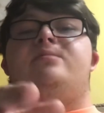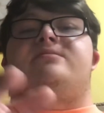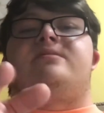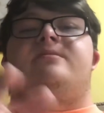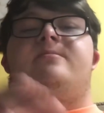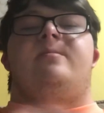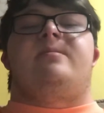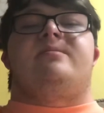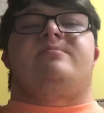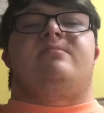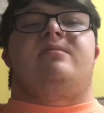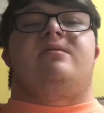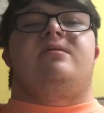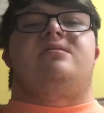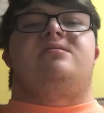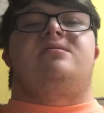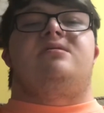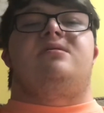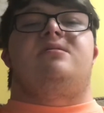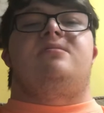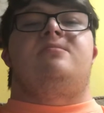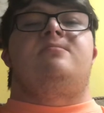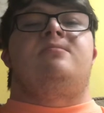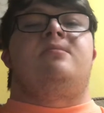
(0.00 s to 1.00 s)
see this
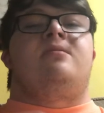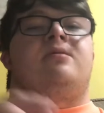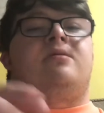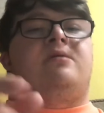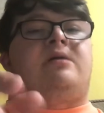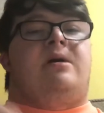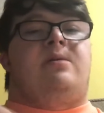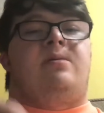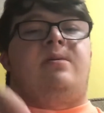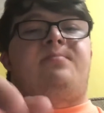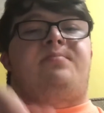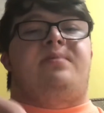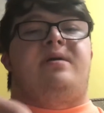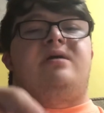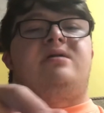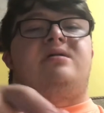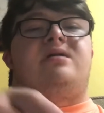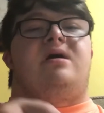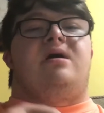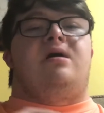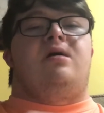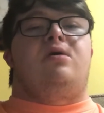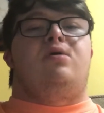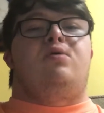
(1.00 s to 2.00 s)
video, comment
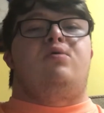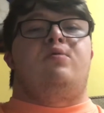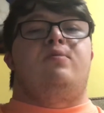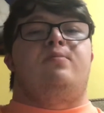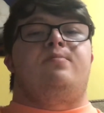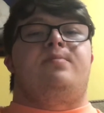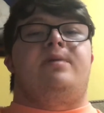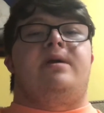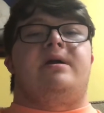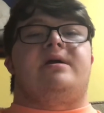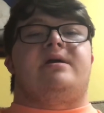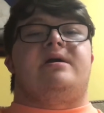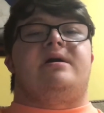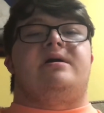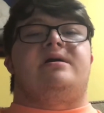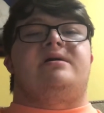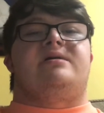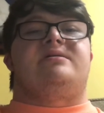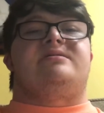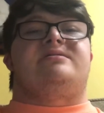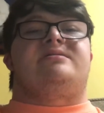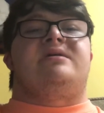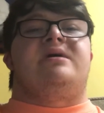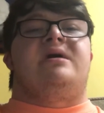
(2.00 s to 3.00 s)
below
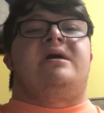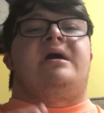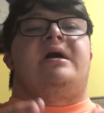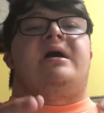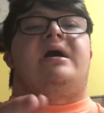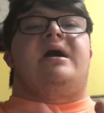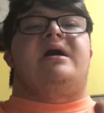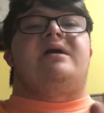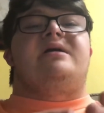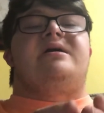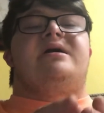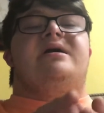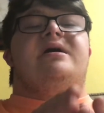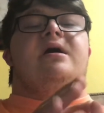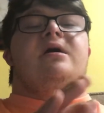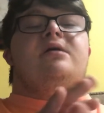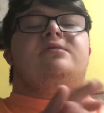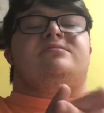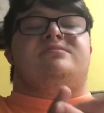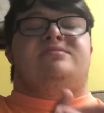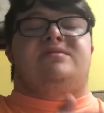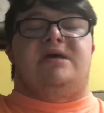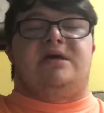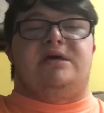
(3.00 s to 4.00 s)
because I need
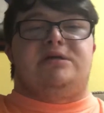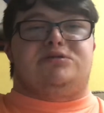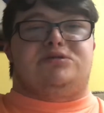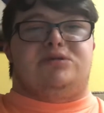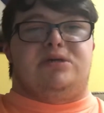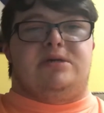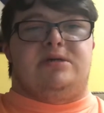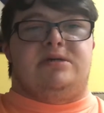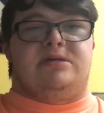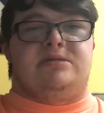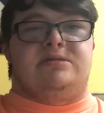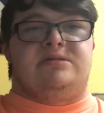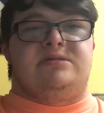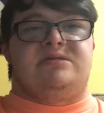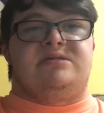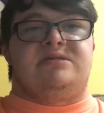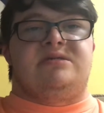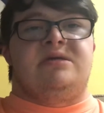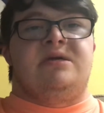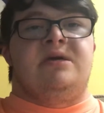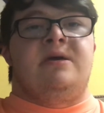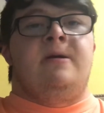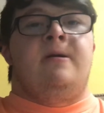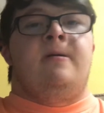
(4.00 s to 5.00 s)

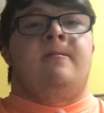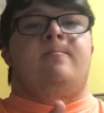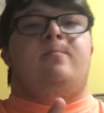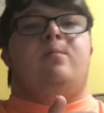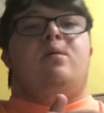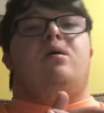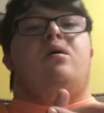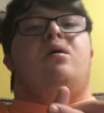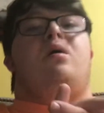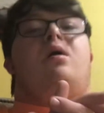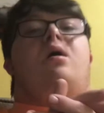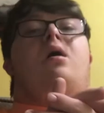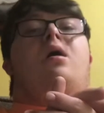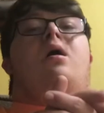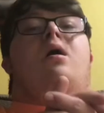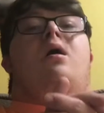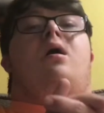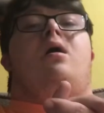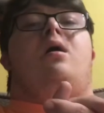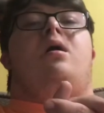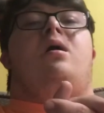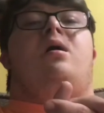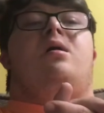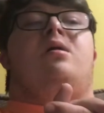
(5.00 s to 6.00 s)
auditions for
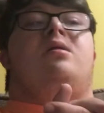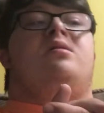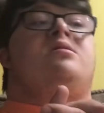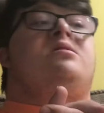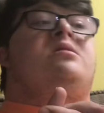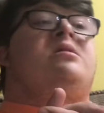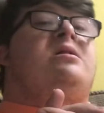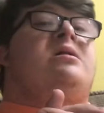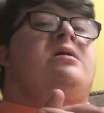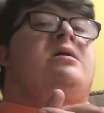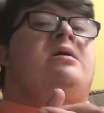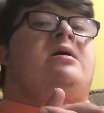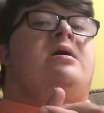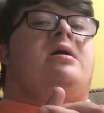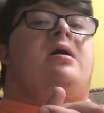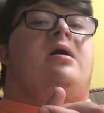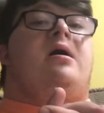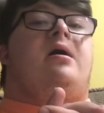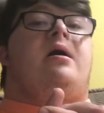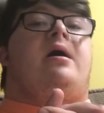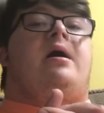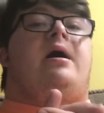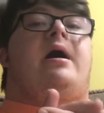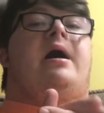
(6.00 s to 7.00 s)
all
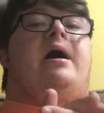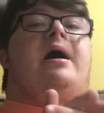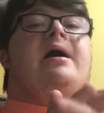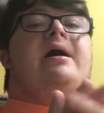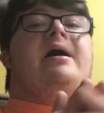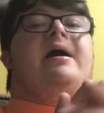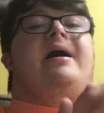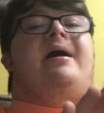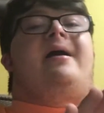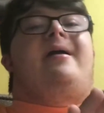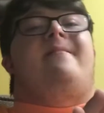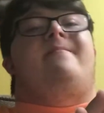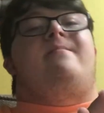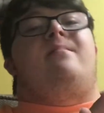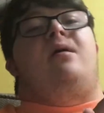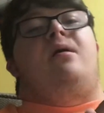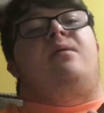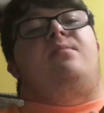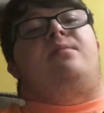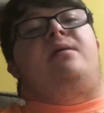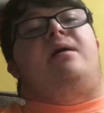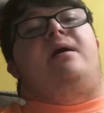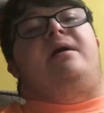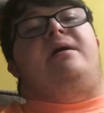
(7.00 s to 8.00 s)
I have
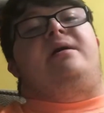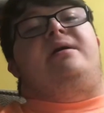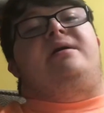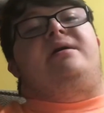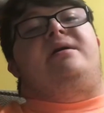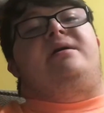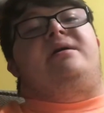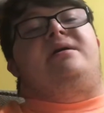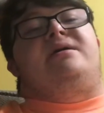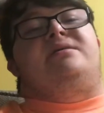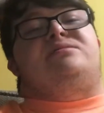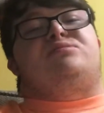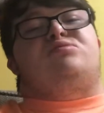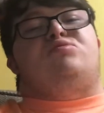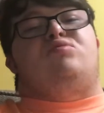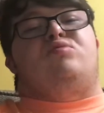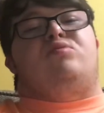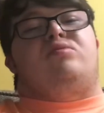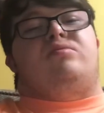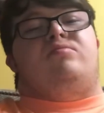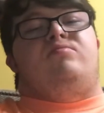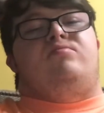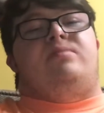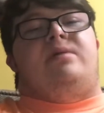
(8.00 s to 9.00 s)
on my
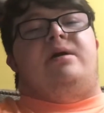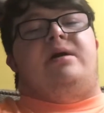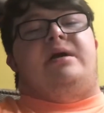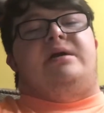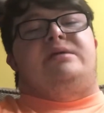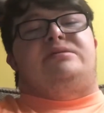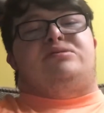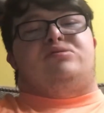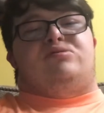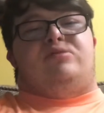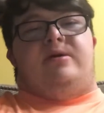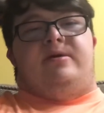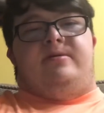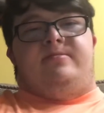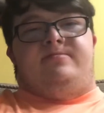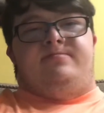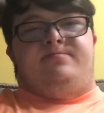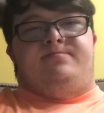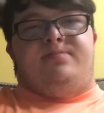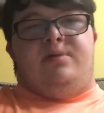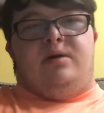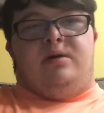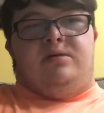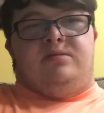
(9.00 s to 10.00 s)

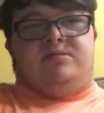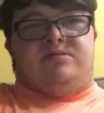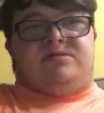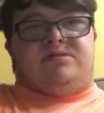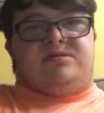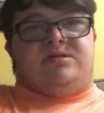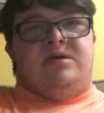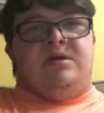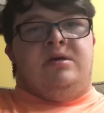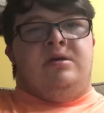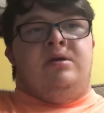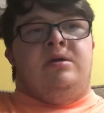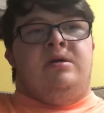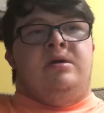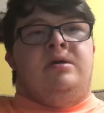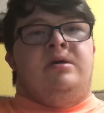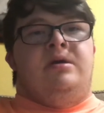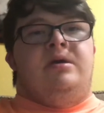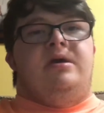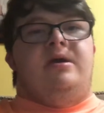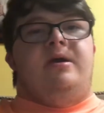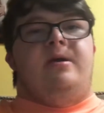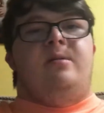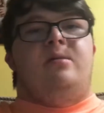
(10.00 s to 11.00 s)
Instagram post.
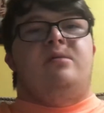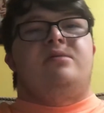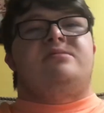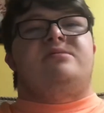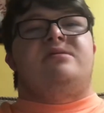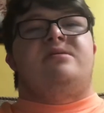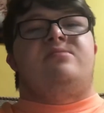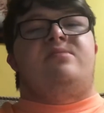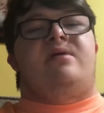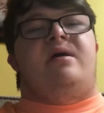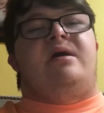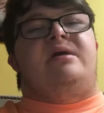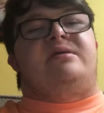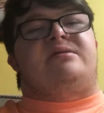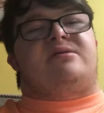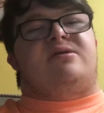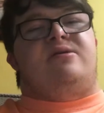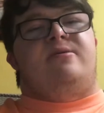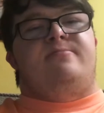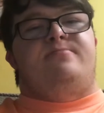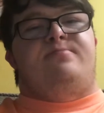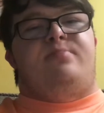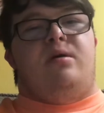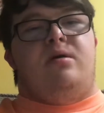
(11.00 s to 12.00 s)
If you see my
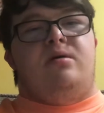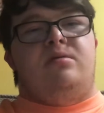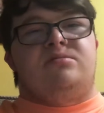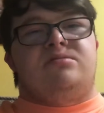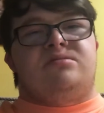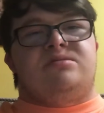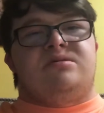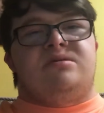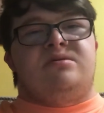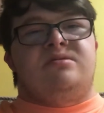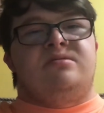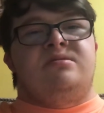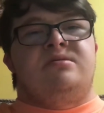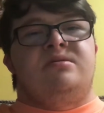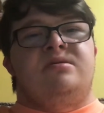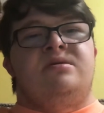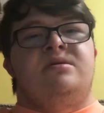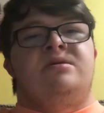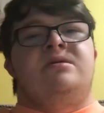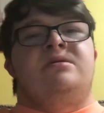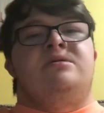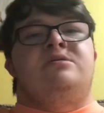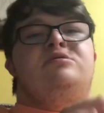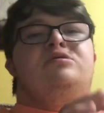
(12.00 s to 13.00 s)
Instagram post,
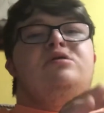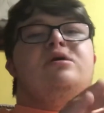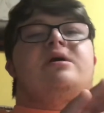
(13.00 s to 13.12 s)
you